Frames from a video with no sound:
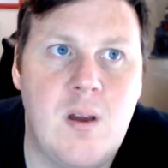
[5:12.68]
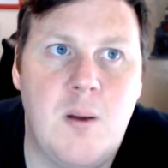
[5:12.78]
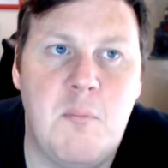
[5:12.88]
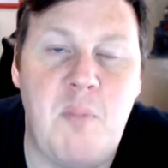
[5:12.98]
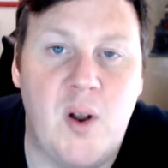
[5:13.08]

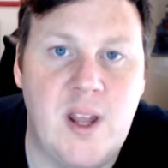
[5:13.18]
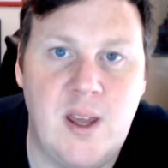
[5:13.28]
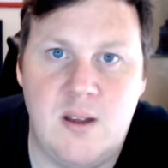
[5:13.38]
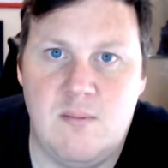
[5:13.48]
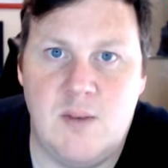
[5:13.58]

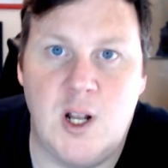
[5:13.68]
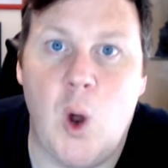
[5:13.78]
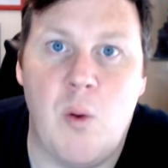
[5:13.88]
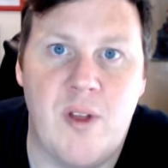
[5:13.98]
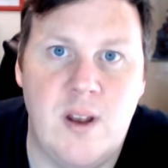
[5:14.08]
body,
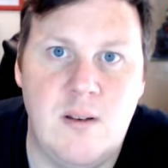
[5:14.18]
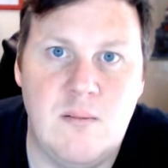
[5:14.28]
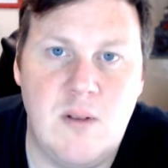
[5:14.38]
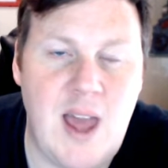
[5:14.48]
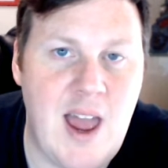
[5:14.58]
clothing,
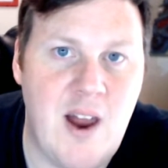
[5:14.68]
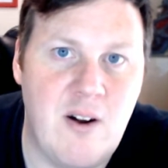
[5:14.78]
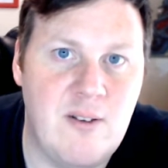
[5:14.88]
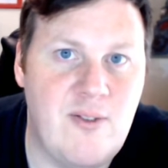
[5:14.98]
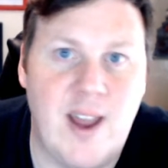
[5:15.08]

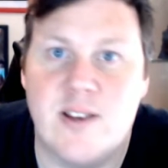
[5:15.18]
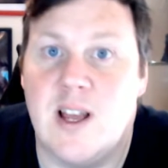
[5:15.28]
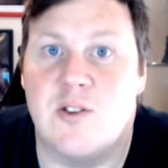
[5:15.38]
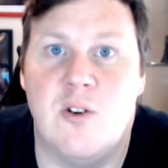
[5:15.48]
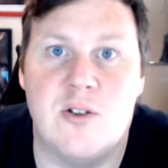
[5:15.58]
hair, face,
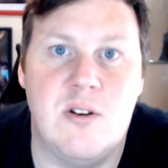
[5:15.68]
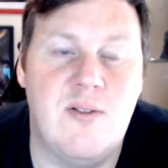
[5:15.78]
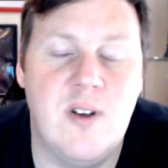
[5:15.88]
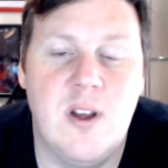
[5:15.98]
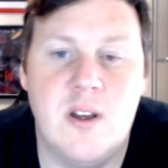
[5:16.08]
that sort of stuff.
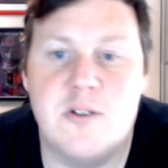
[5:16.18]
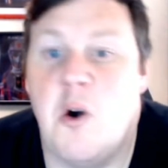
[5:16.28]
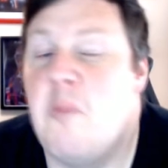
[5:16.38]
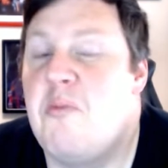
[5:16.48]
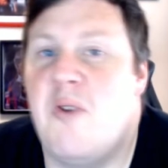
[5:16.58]

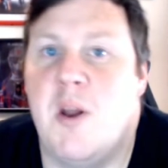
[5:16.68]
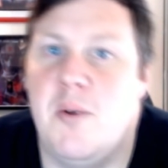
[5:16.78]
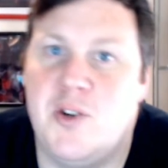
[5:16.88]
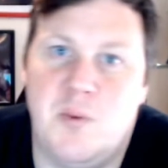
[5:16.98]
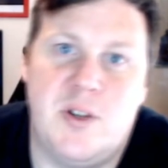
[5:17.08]
So pretty
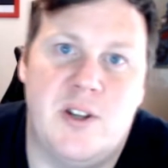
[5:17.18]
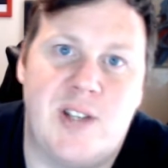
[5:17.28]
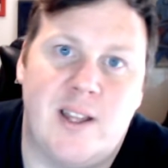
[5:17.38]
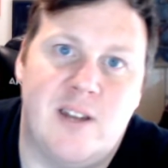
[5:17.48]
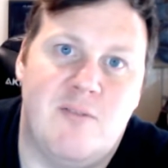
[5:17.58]
much up to the
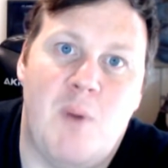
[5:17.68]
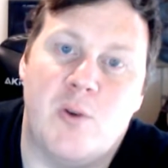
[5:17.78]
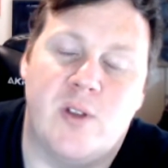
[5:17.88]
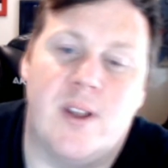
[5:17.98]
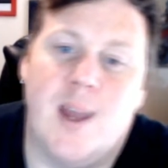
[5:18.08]
standard of
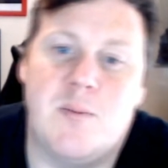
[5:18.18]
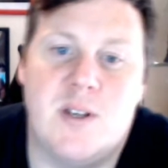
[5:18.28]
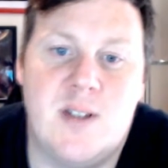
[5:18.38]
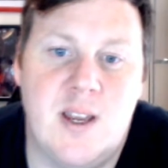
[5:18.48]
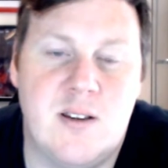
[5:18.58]
most other games
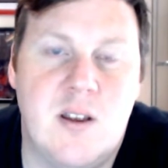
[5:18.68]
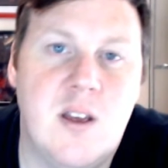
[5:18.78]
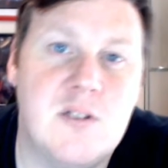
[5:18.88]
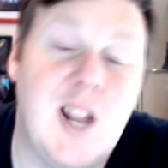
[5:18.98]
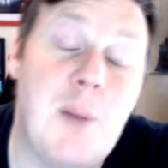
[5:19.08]
these days.
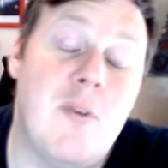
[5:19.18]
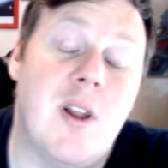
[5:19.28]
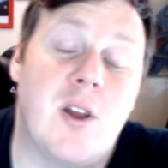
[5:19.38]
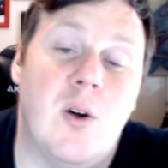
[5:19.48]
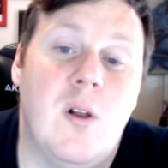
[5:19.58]
So that'd be
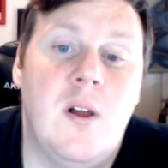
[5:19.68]
really cool.